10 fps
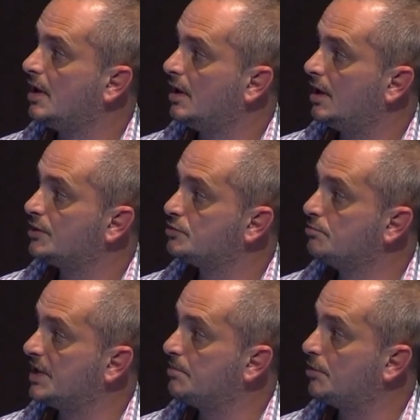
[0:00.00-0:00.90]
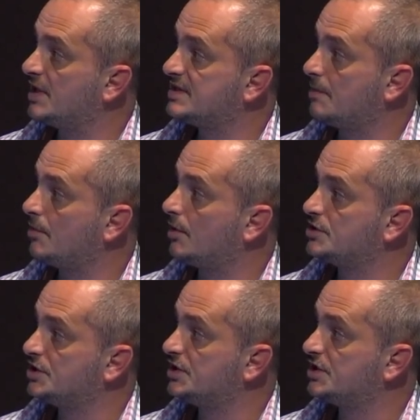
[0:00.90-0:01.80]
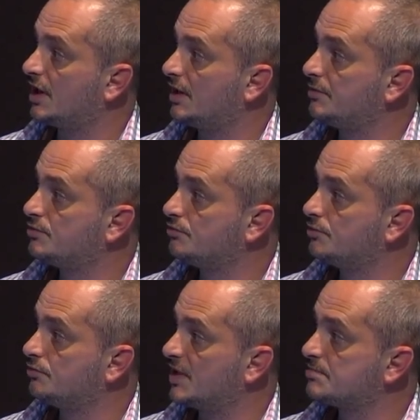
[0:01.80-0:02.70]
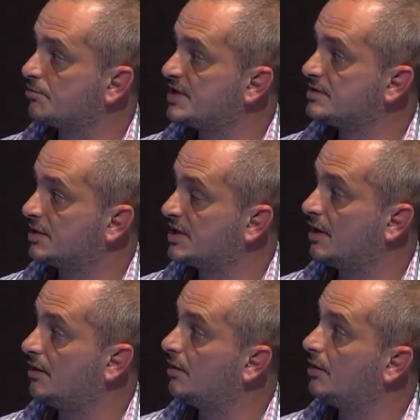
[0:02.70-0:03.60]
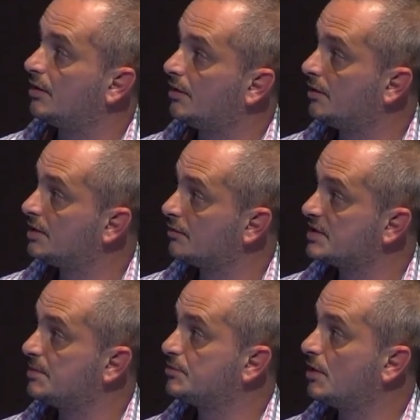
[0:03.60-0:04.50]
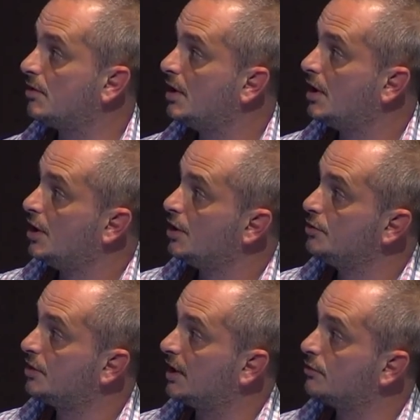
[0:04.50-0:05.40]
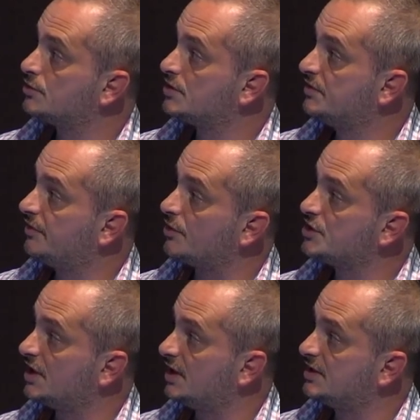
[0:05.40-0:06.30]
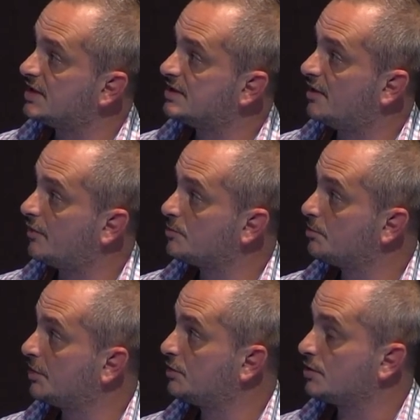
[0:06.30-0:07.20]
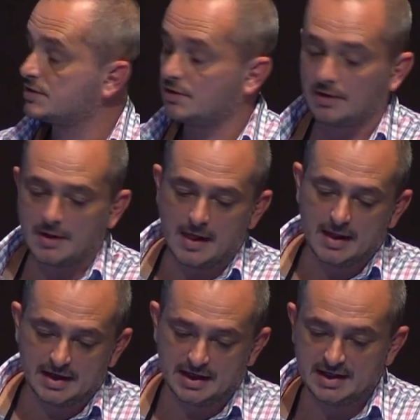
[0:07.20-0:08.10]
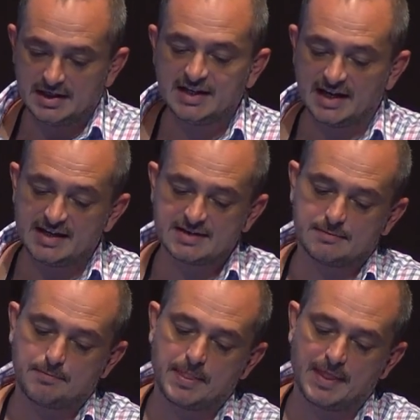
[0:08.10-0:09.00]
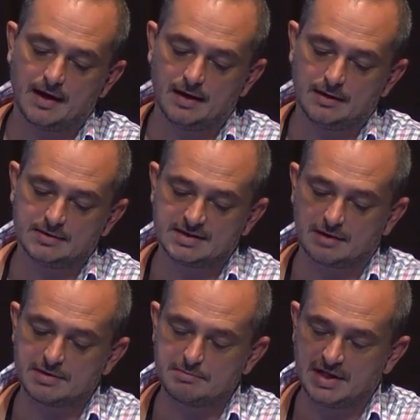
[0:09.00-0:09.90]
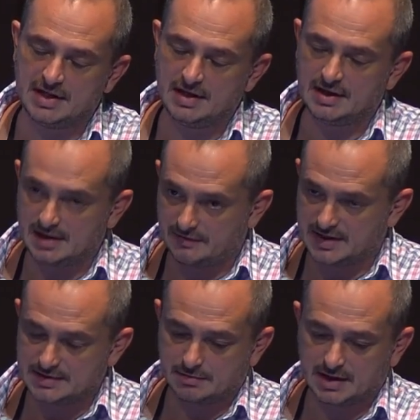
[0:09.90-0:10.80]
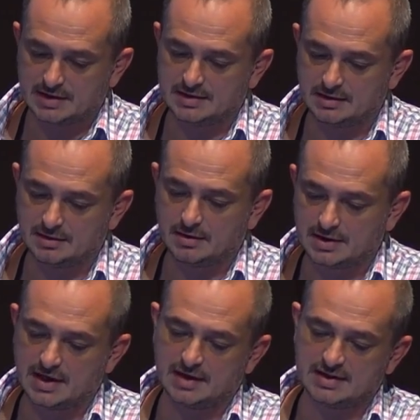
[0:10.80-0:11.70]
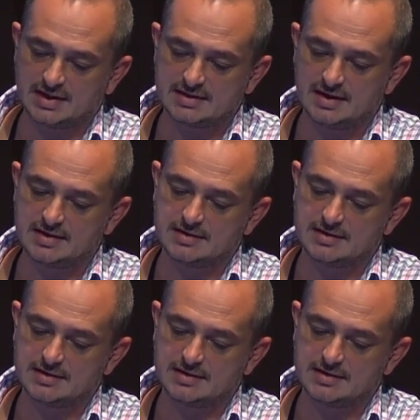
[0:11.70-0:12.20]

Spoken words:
and to manipulate them genetically to express a CAR receptor. You can also differentiate NK cells from the precursor. In any case, there is many caveats regarding CAR NK cells.